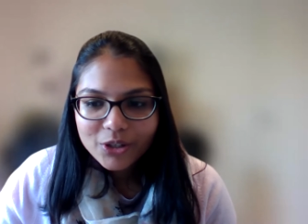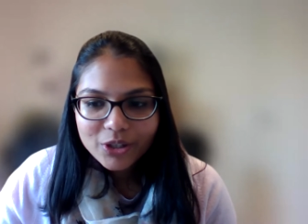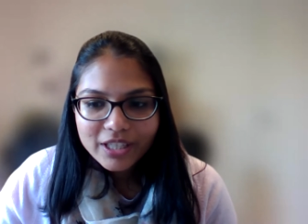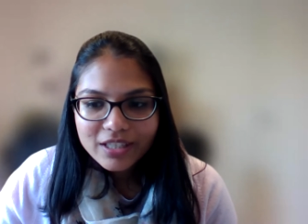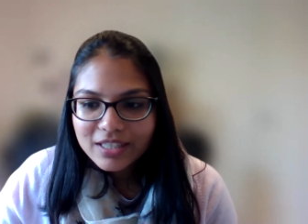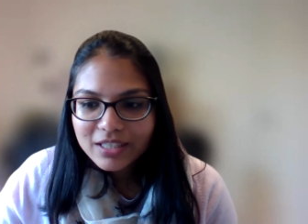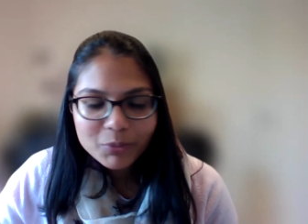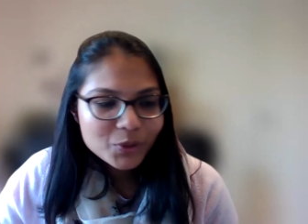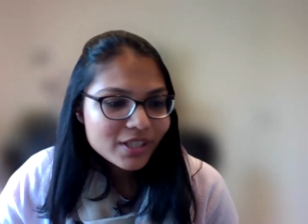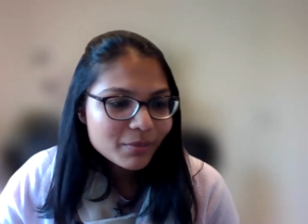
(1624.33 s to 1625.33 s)
can still
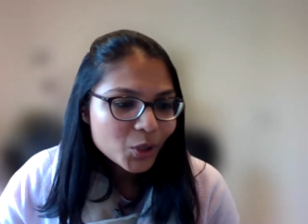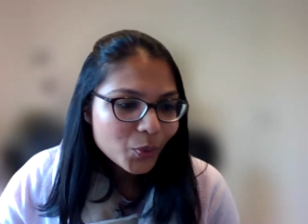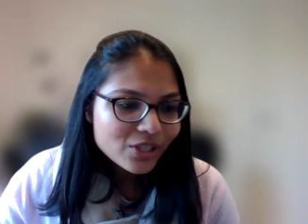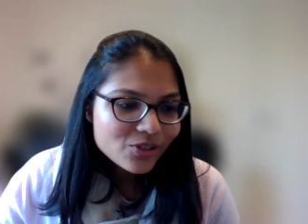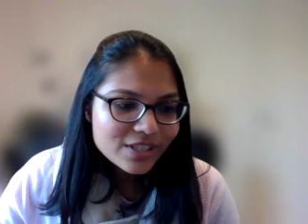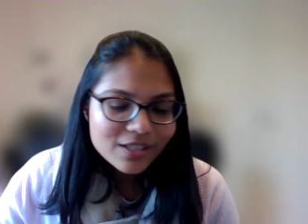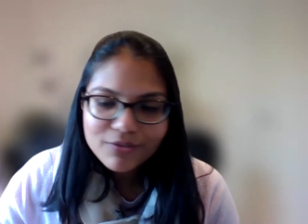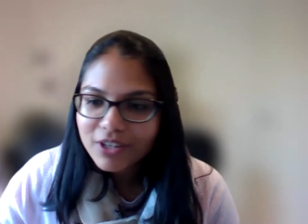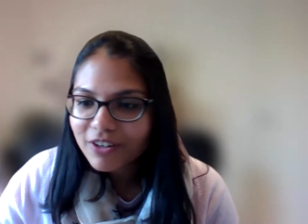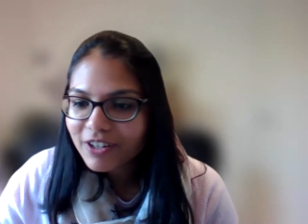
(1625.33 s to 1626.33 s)
post up your questions if
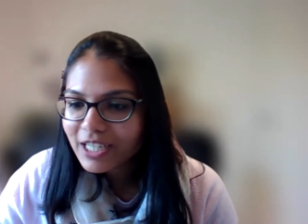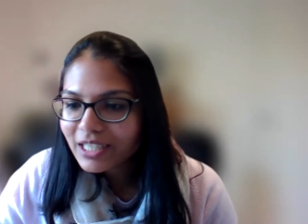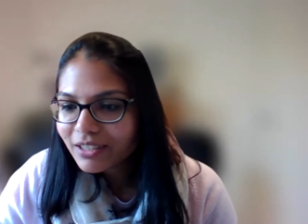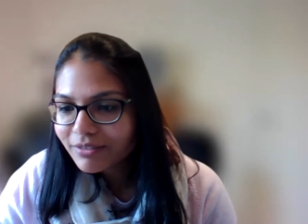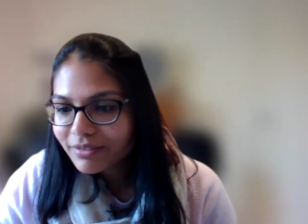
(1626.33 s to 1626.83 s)
there are any.